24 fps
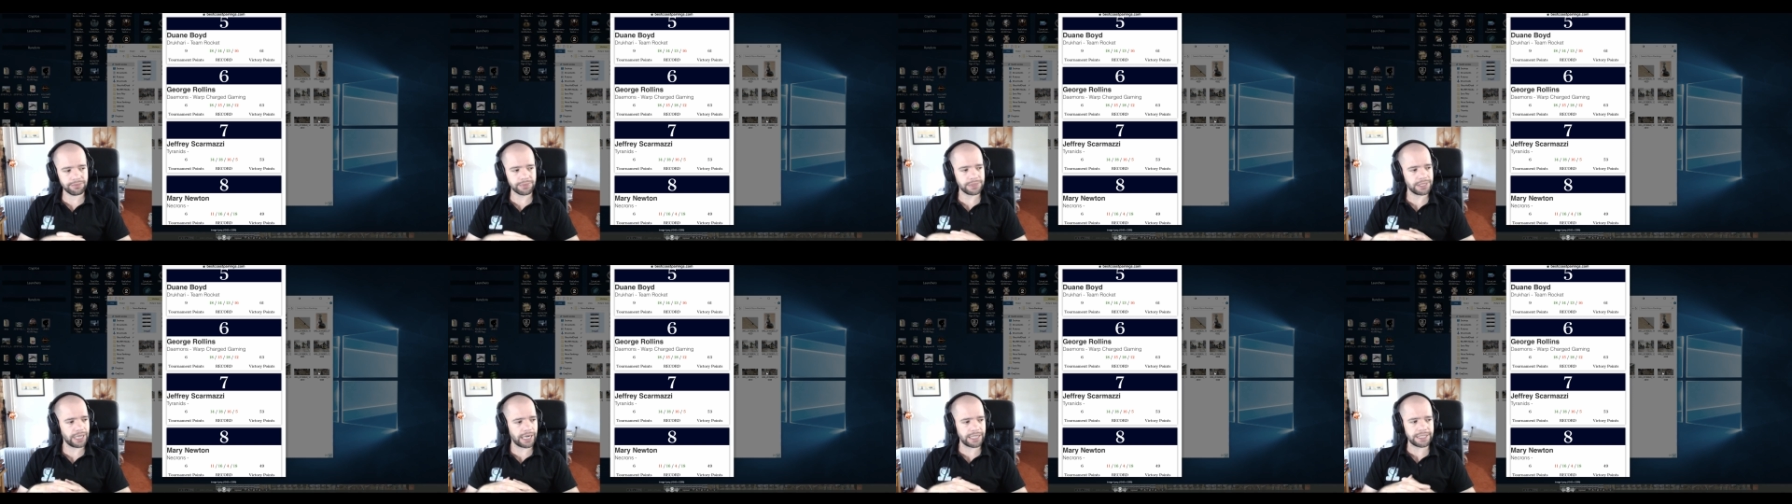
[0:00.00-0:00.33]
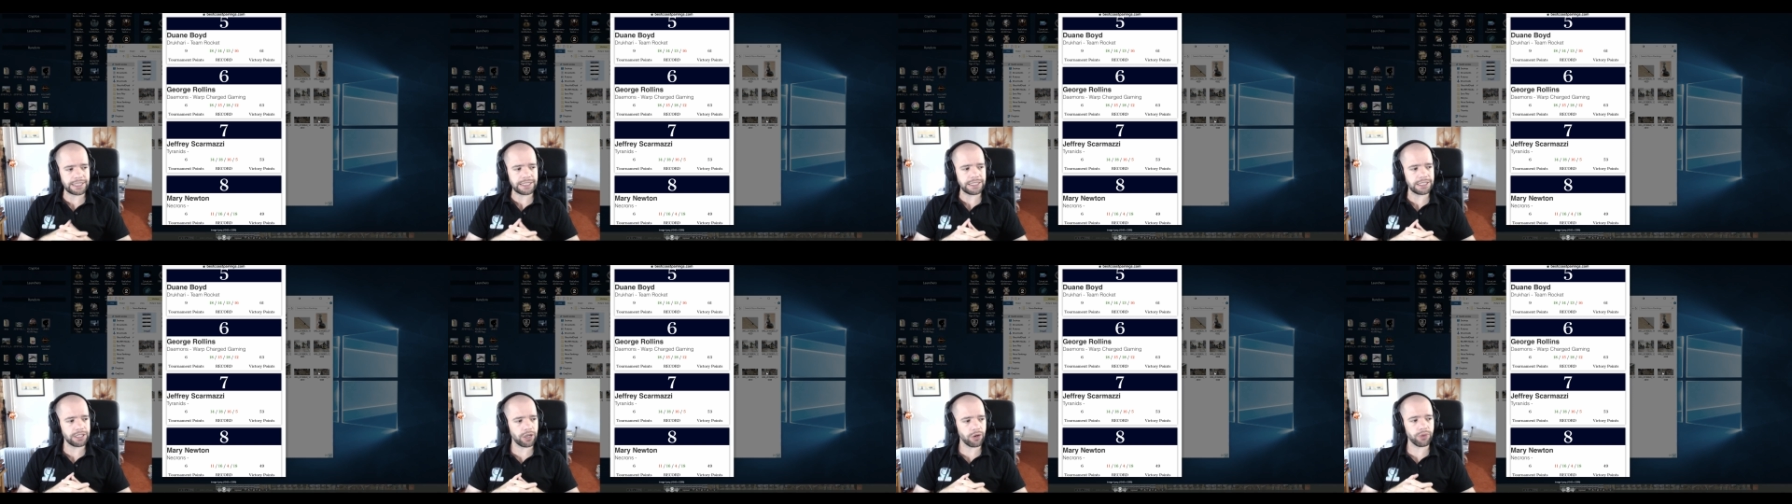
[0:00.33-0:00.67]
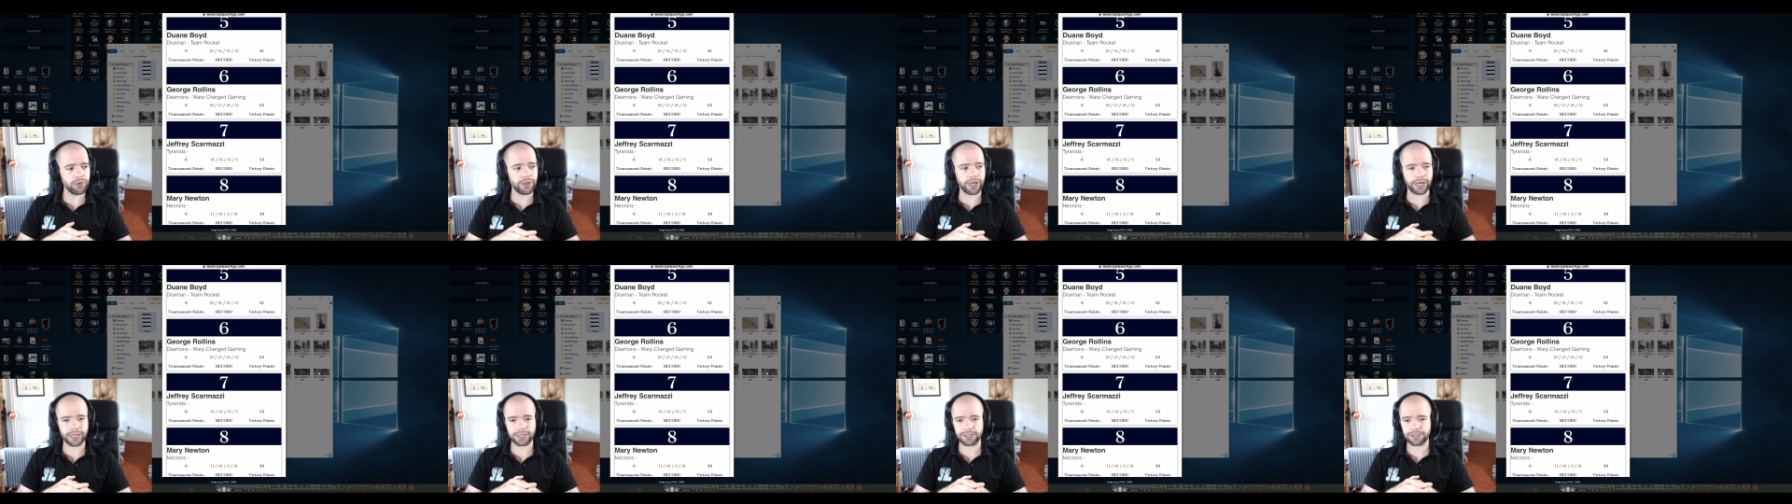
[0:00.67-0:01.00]
I didn't know
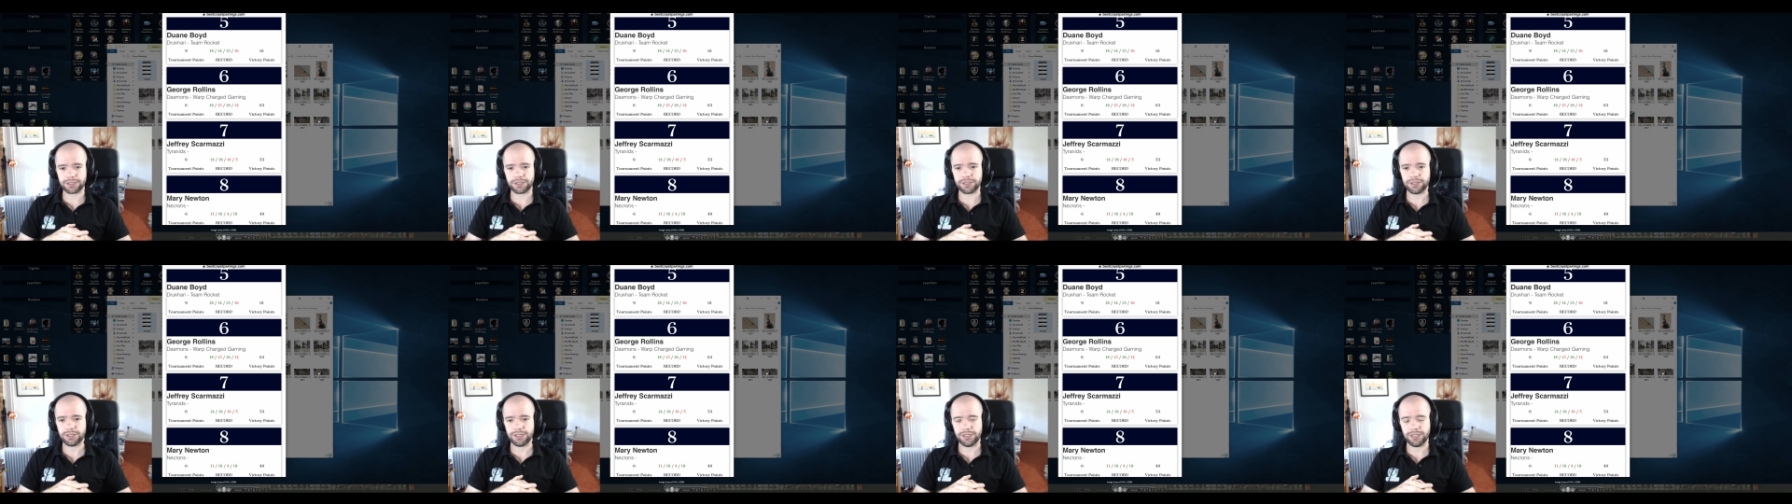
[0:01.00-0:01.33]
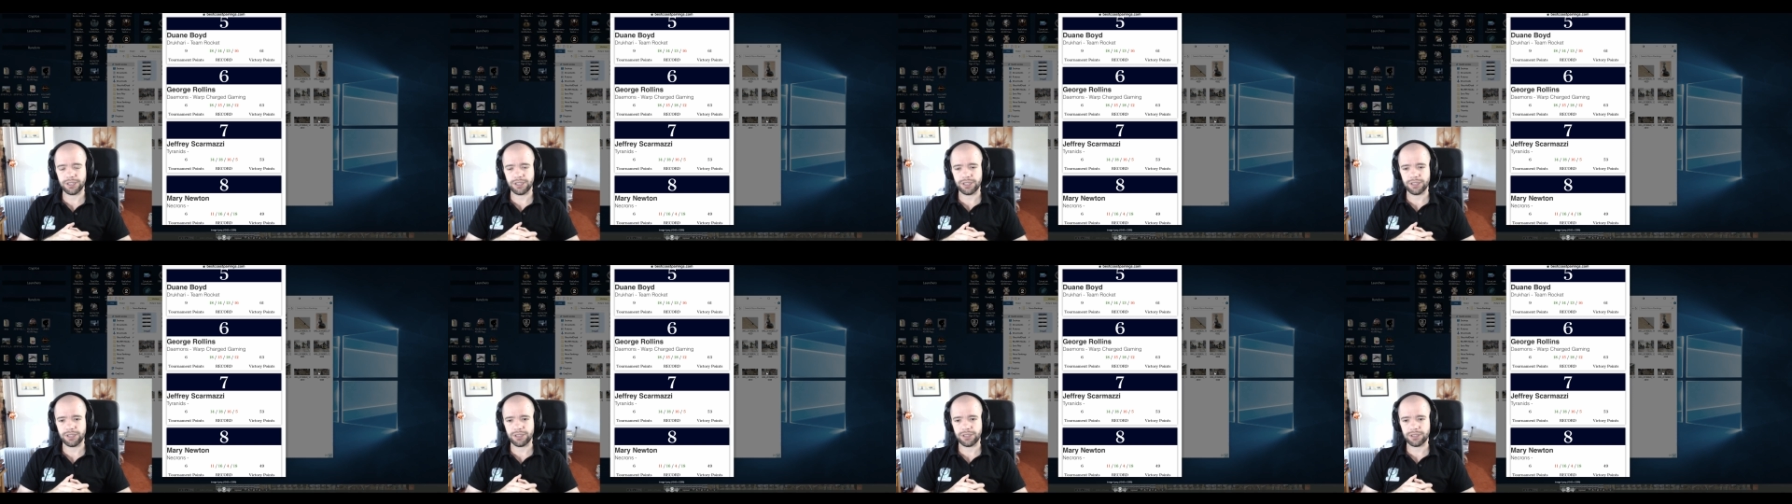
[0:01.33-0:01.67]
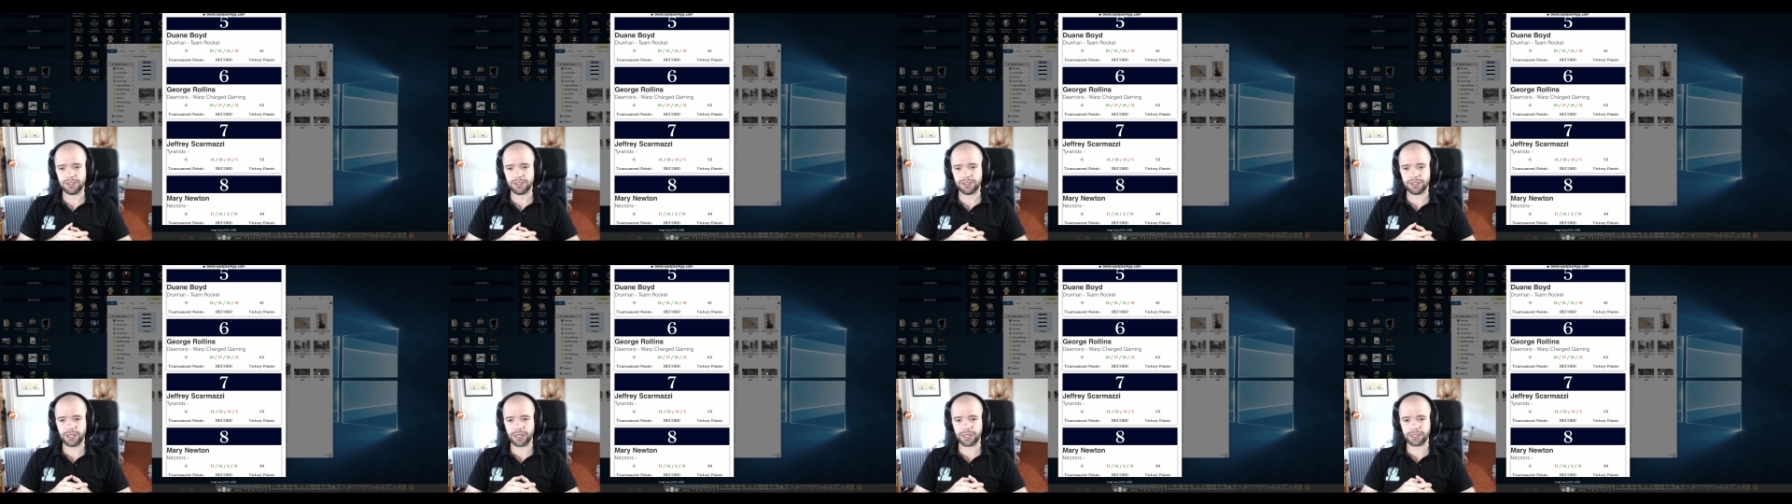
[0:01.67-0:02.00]
that.
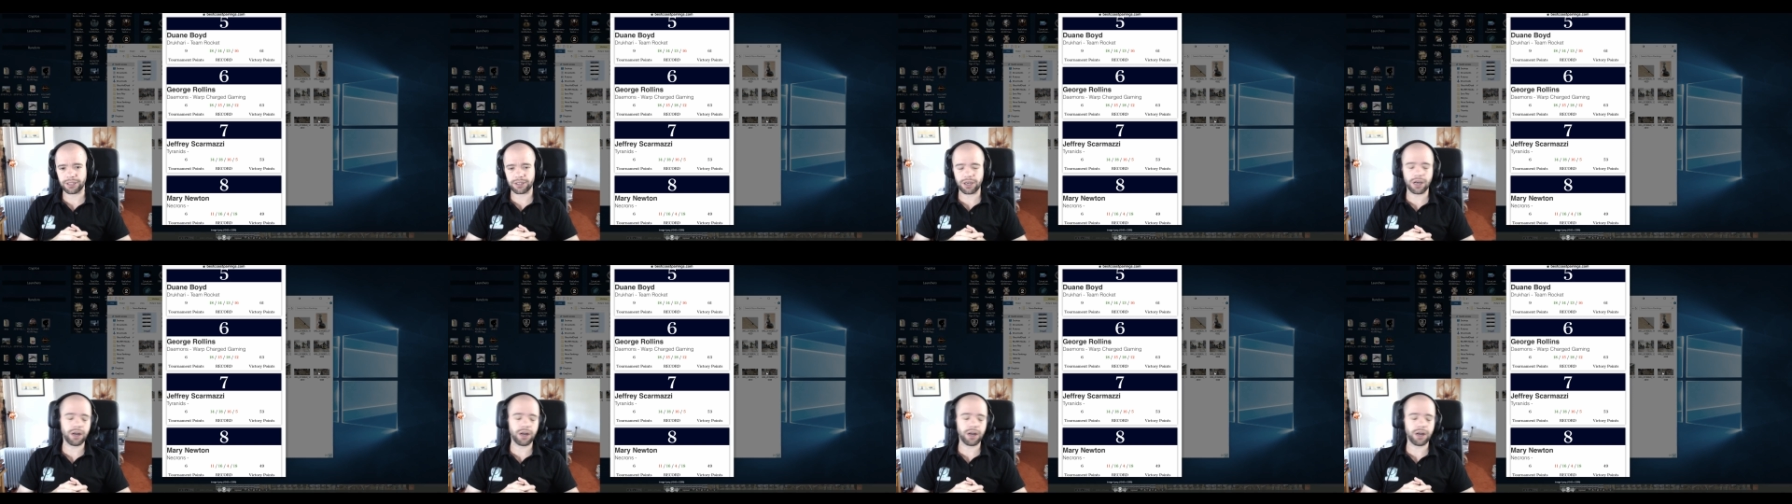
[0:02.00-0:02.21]
Like,